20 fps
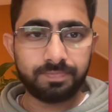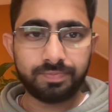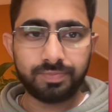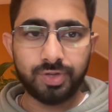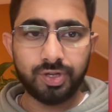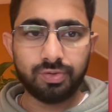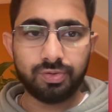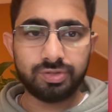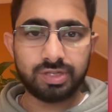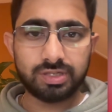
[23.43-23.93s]

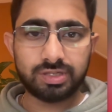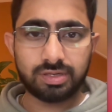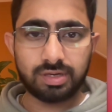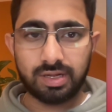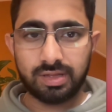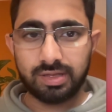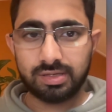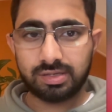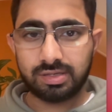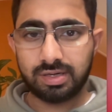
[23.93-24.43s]
You just
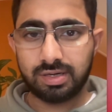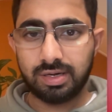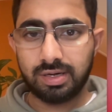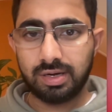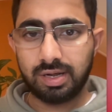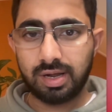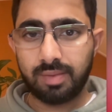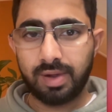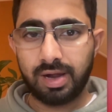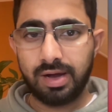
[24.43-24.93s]
run the skull
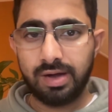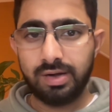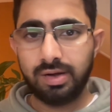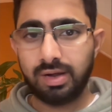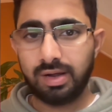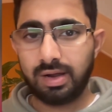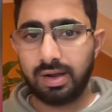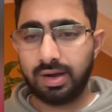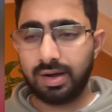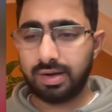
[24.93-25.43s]
command
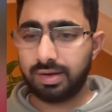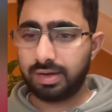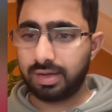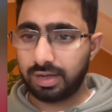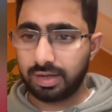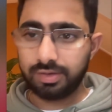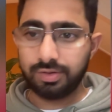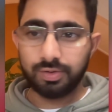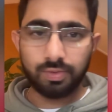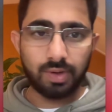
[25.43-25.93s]
and
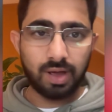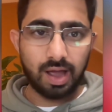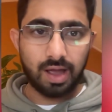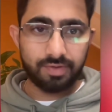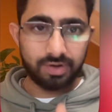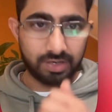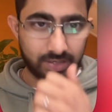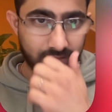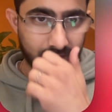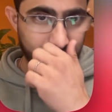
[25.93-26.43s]
you have
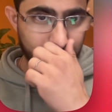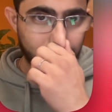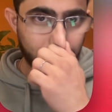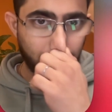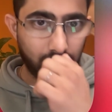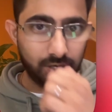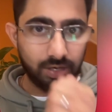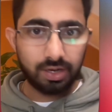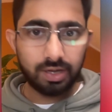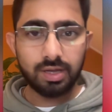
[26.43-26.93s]
it
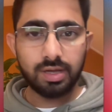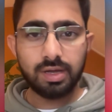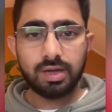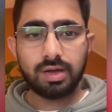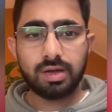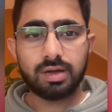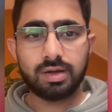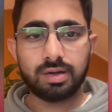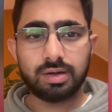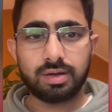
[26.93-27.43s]
installed.
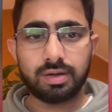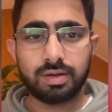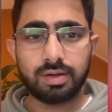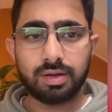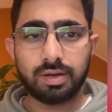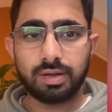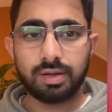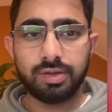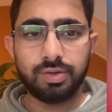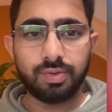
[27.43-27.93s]

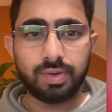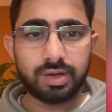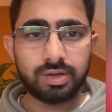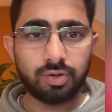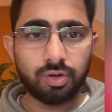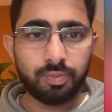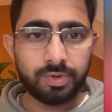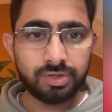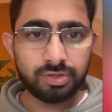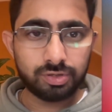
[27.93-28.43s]
You get the
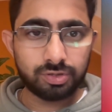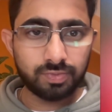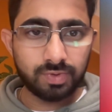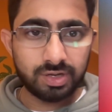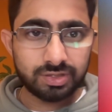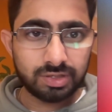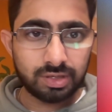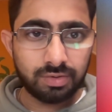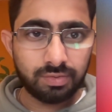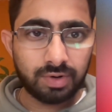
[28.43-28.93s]
open source
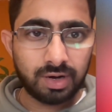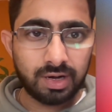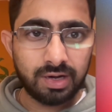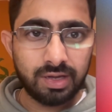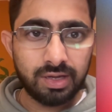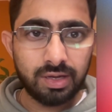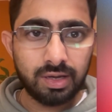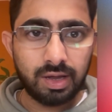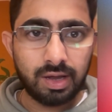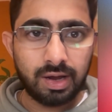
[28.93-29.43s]
version
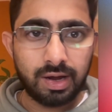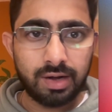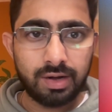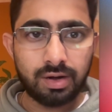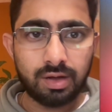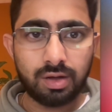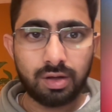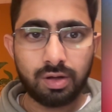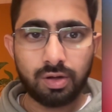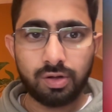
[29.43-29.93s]
running, and
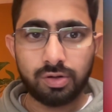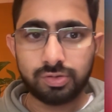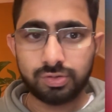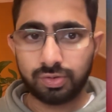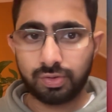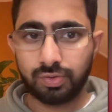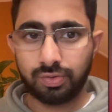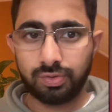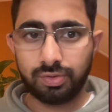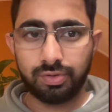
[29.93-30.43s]

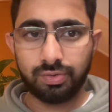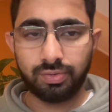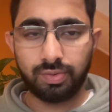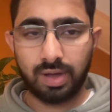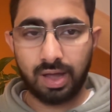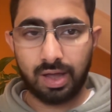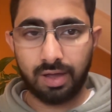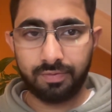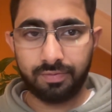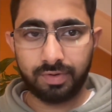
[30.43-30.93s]
also you
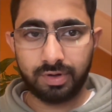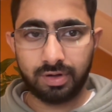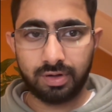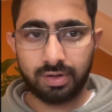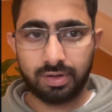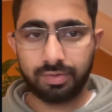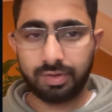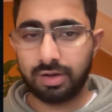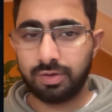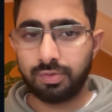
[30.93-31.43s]

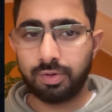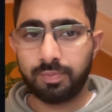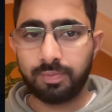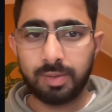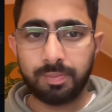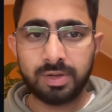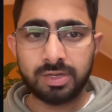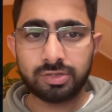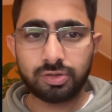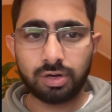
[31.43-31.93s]
can do it
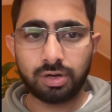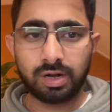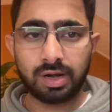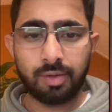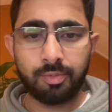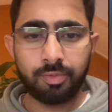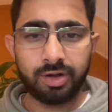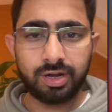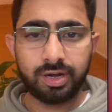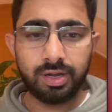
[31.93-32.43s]
pip install
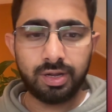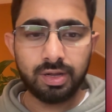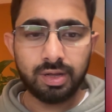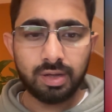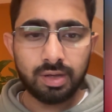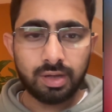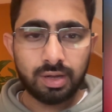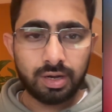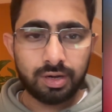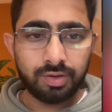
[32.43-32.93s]
Clawmetry.
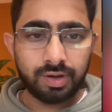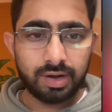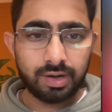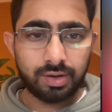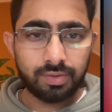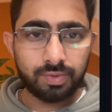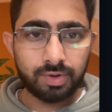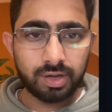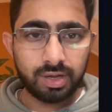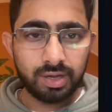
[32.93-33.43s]
You get it
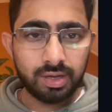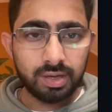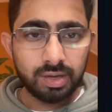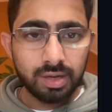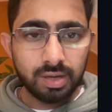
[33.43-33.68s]
working.